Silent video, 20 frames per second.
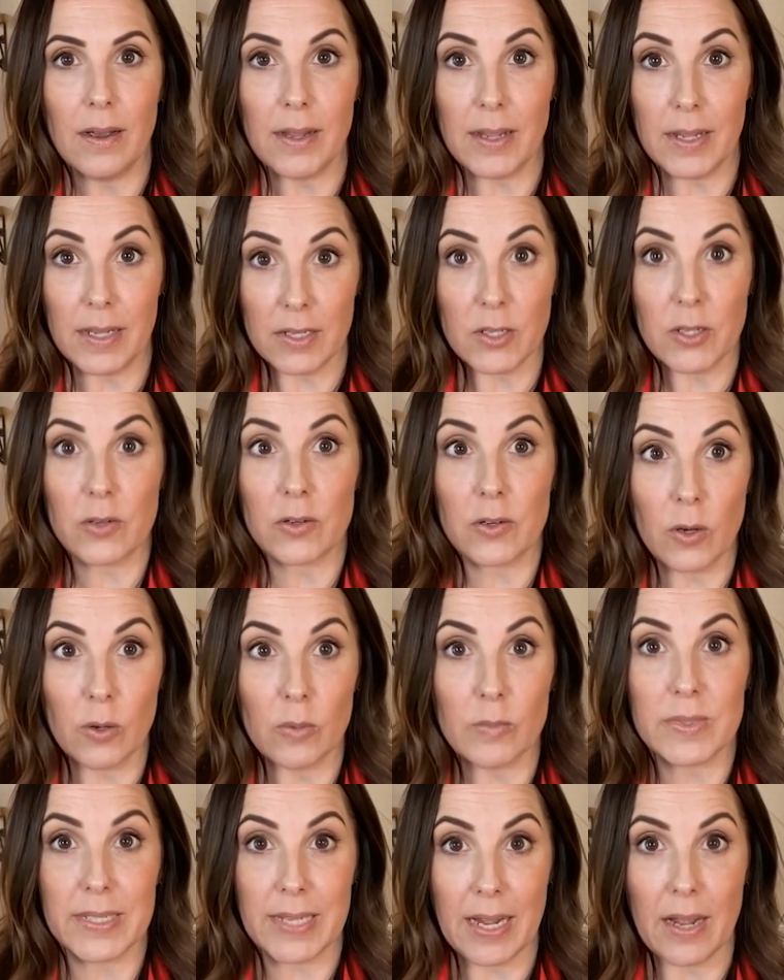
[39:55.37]
in your
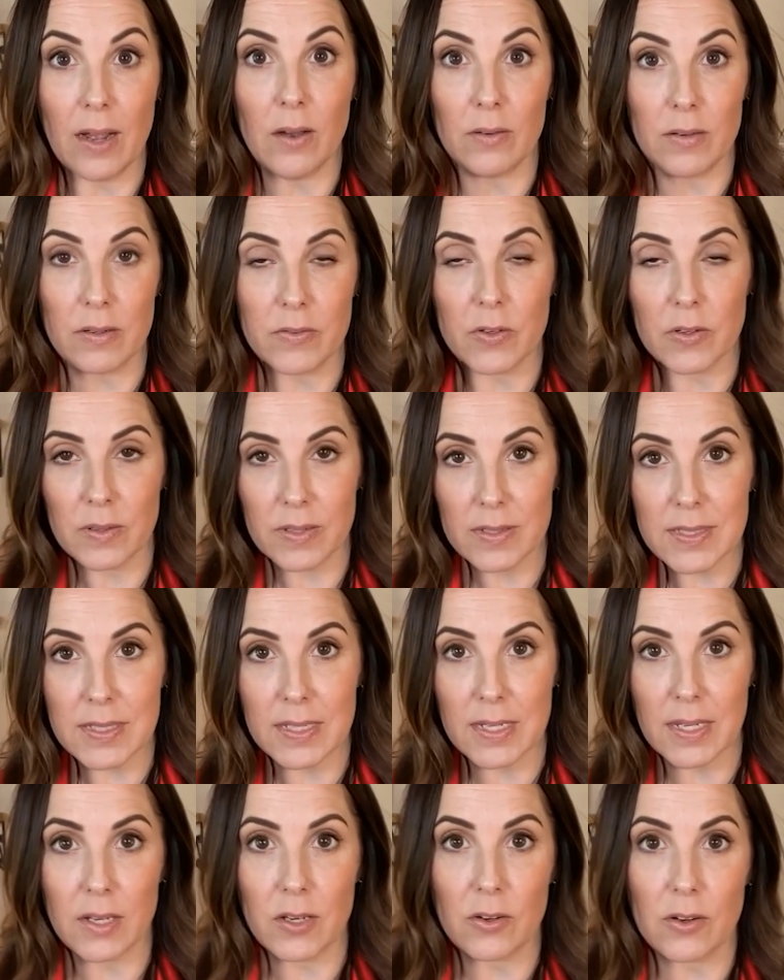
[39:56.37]
hometown, if you're
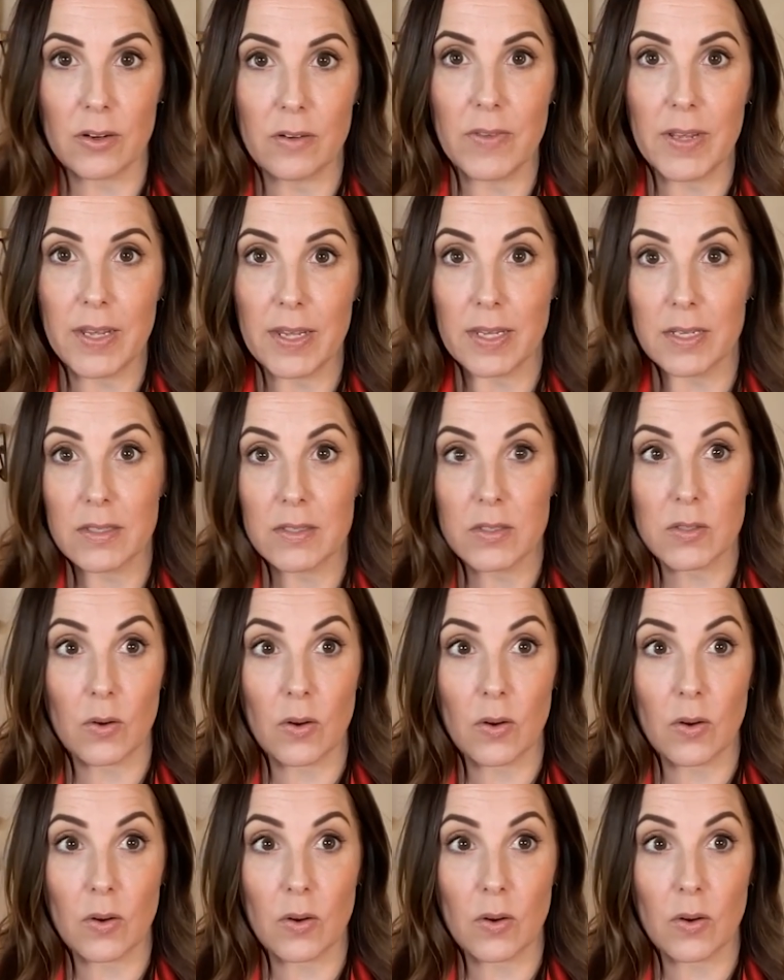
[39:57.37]
listening and you're in Vegas,